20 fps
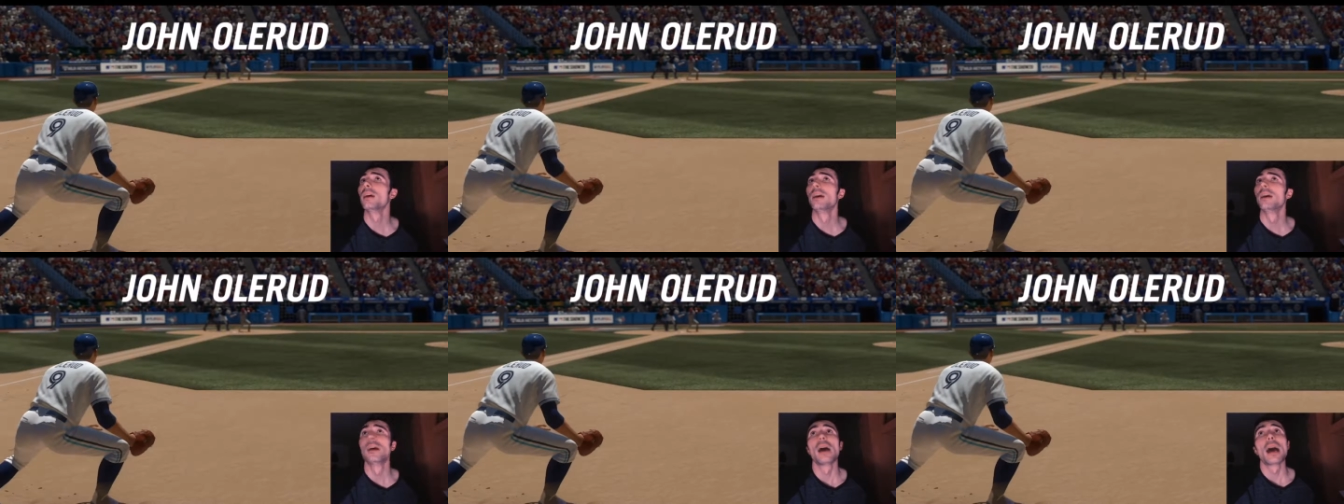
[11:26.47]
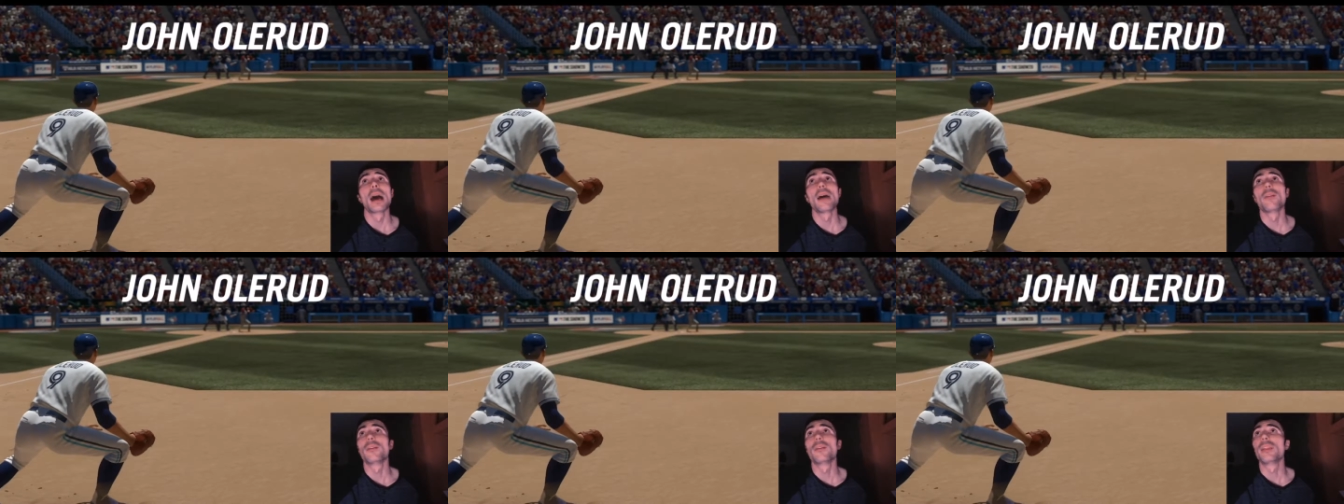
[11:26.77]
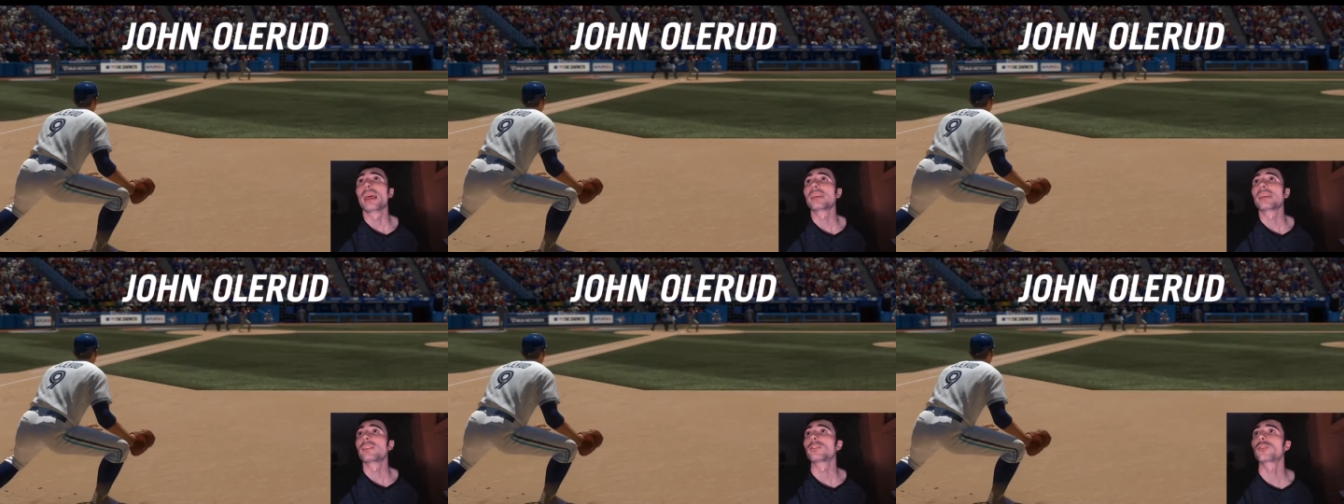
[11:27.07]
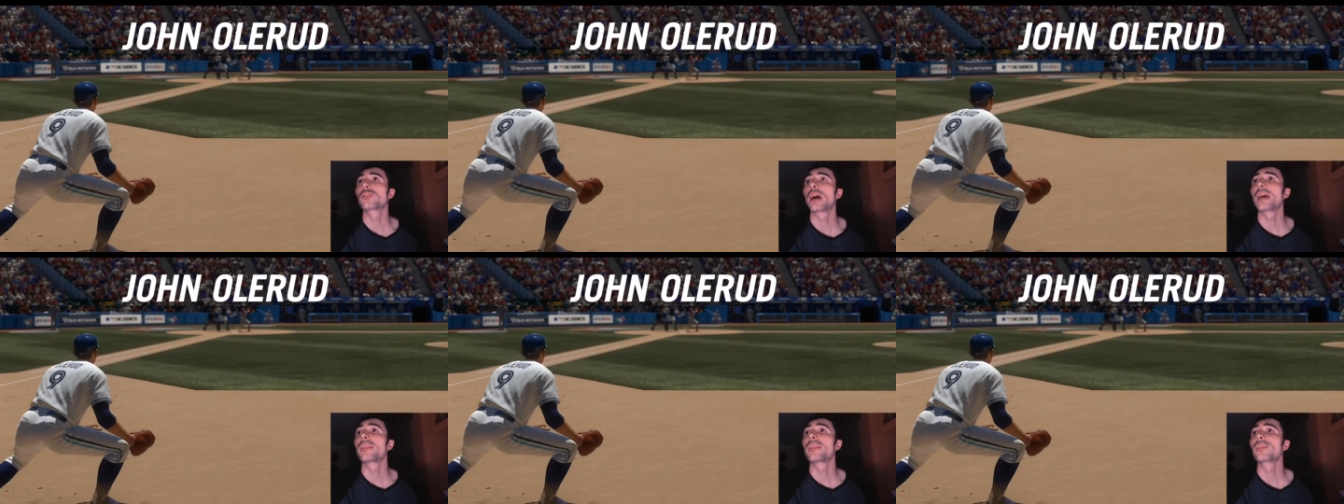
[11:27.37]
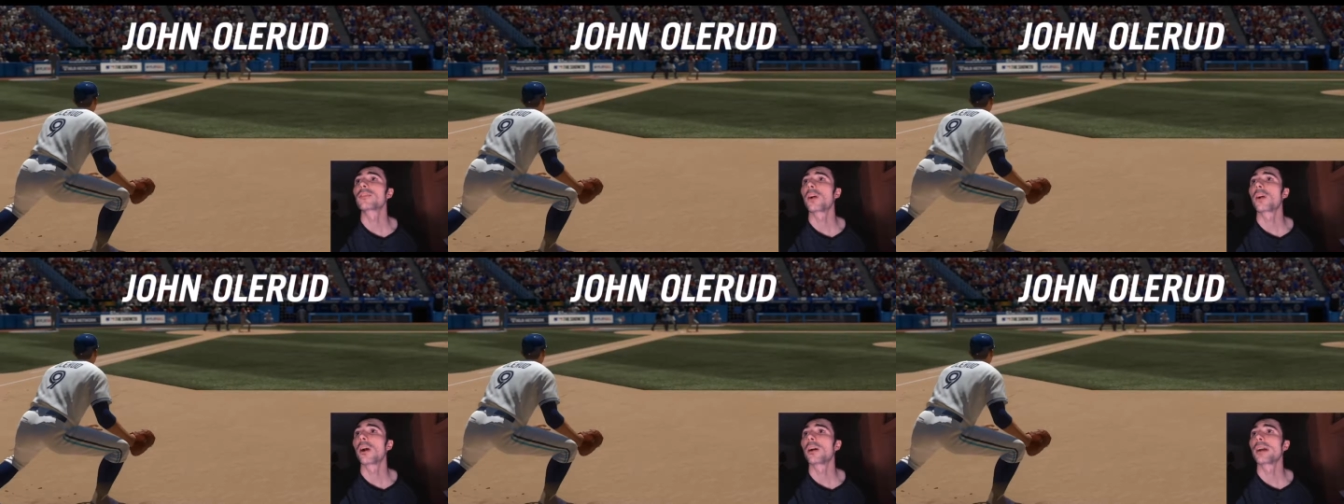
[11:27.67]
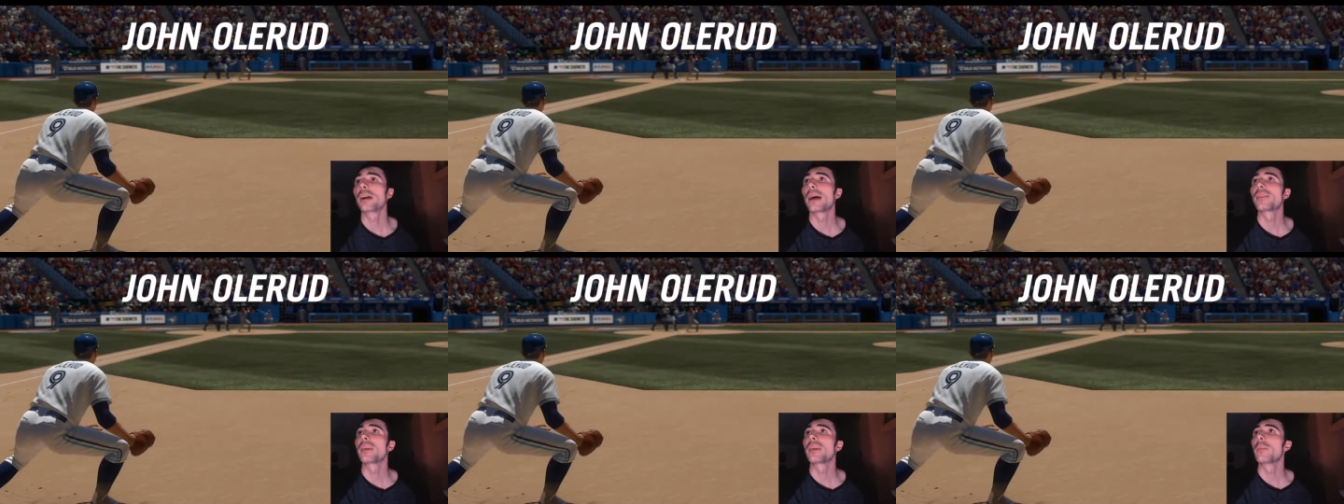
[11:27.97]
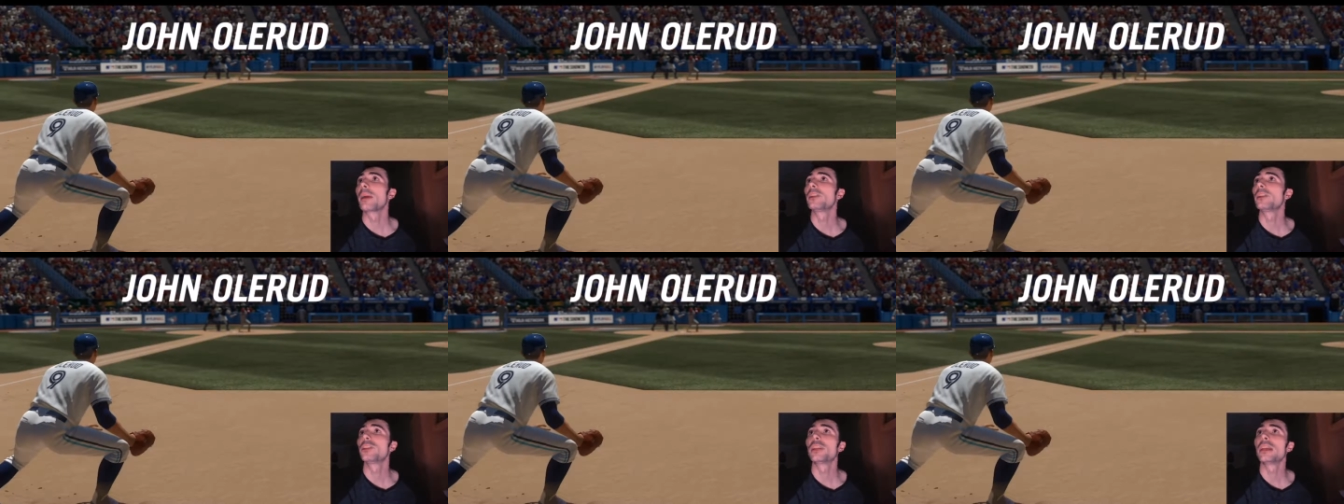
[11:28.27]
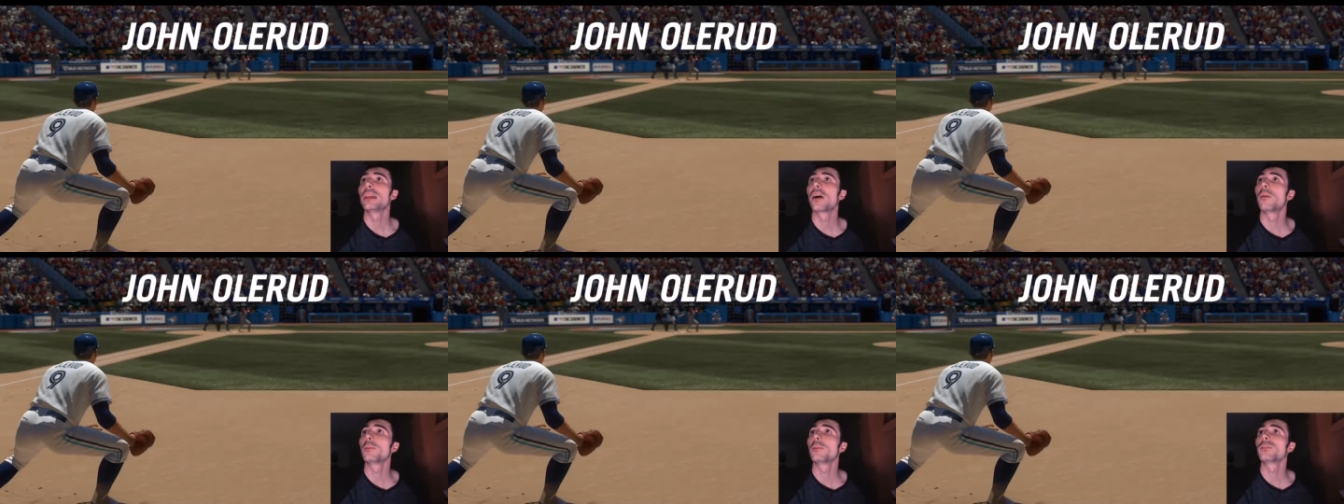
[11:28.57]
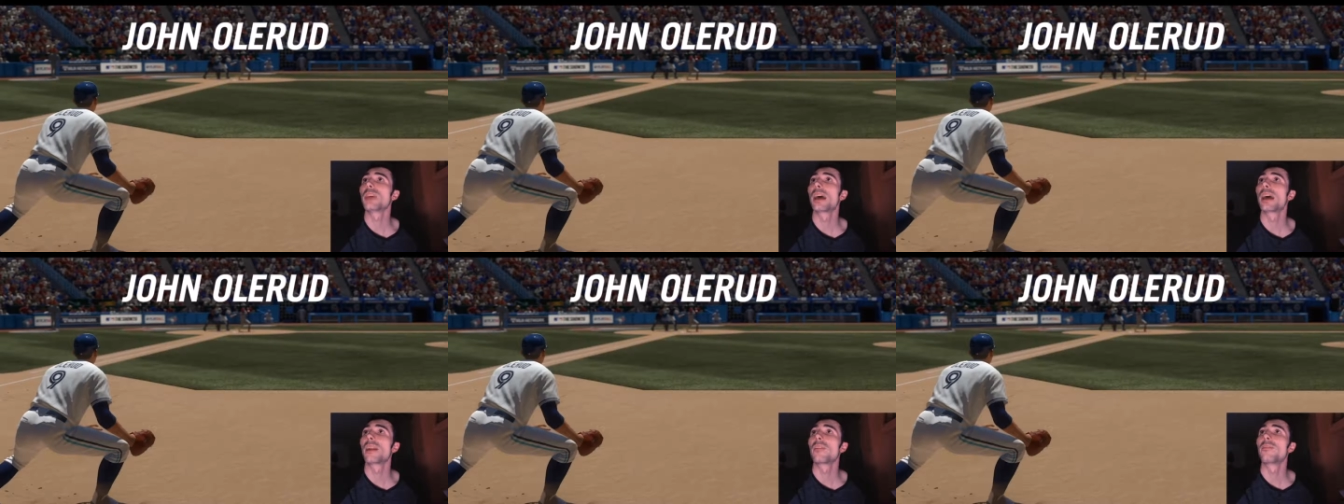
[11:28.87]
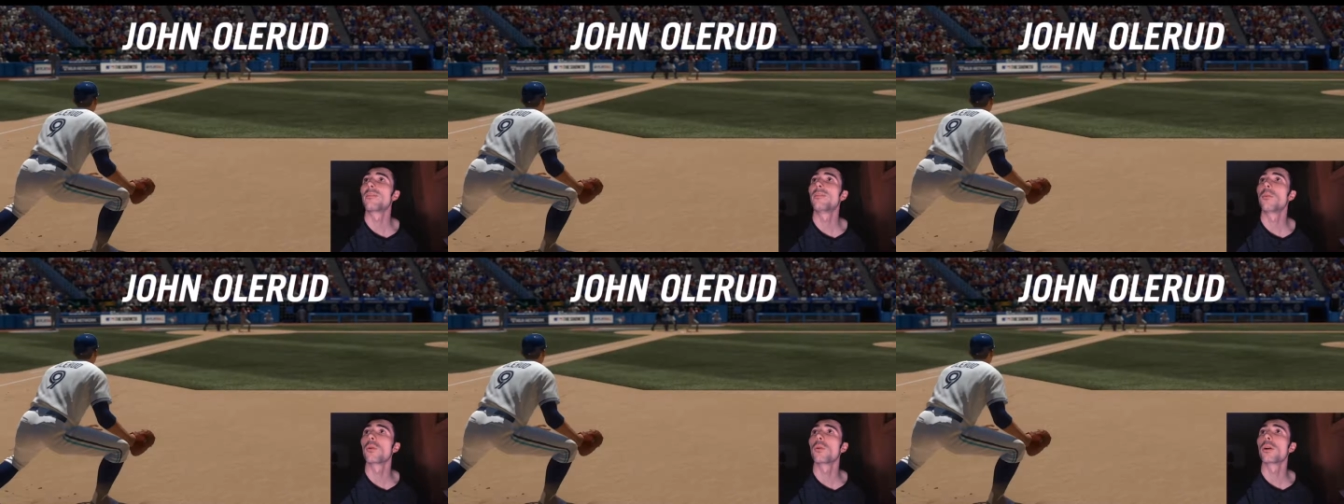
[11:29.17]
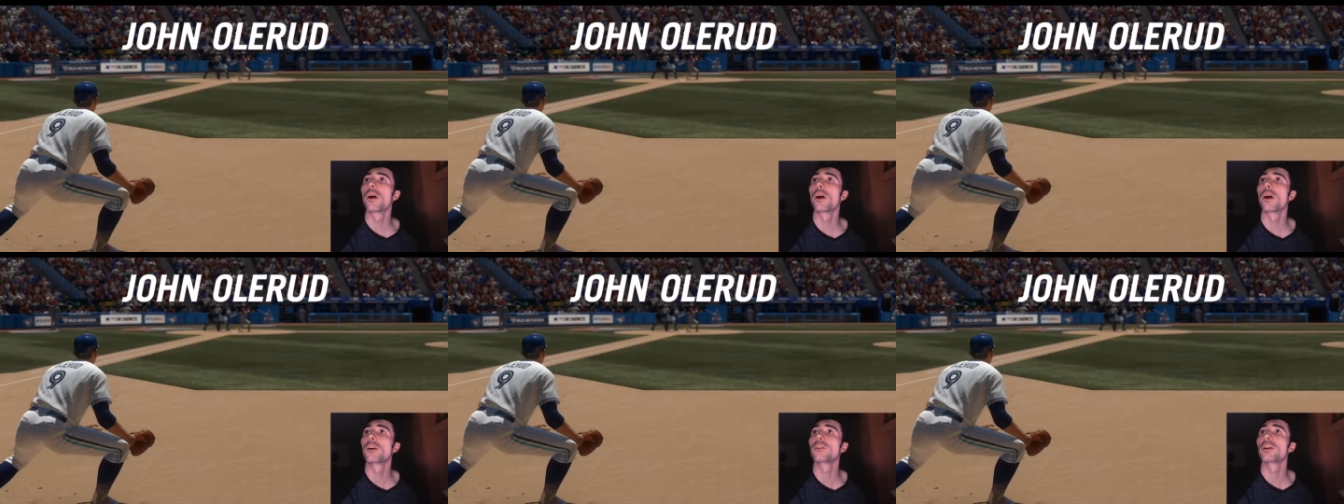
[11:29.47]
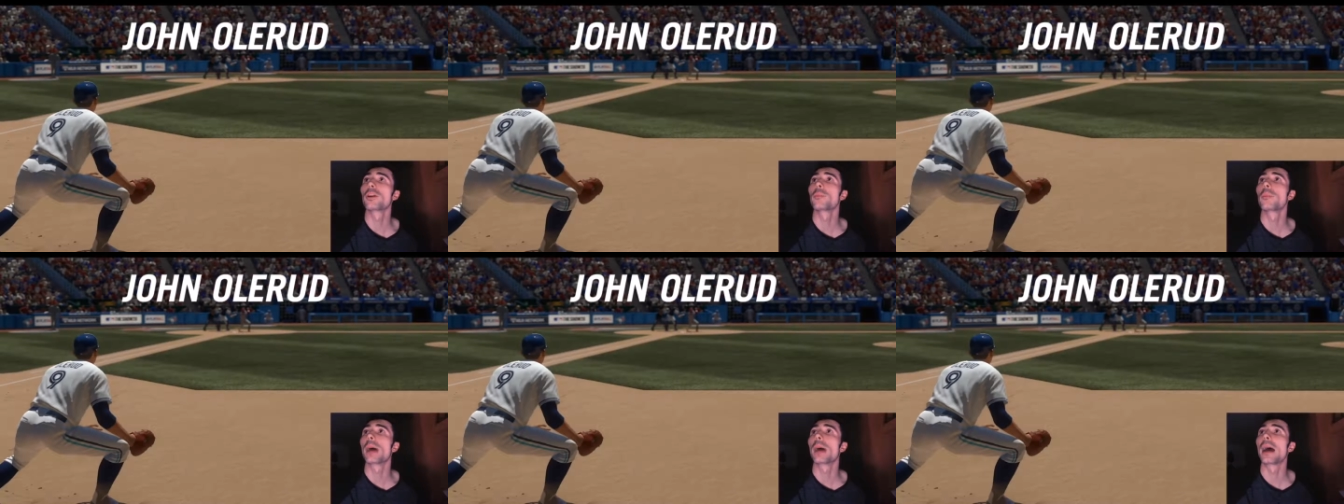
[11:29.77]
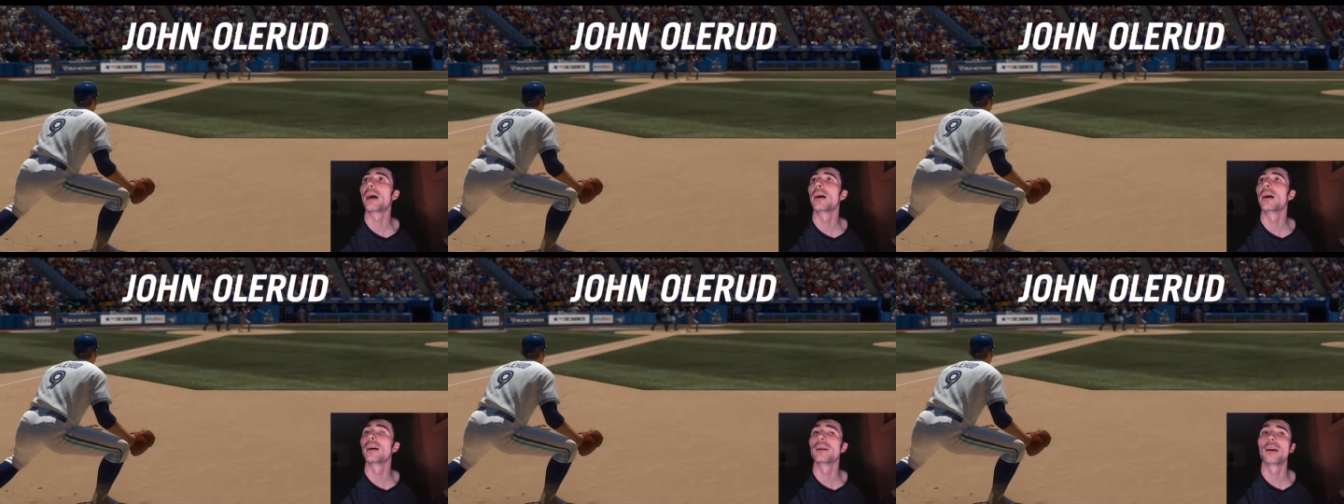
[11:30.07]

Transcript: I would like to try this card out. They mentioned he almost had a four hundred uh,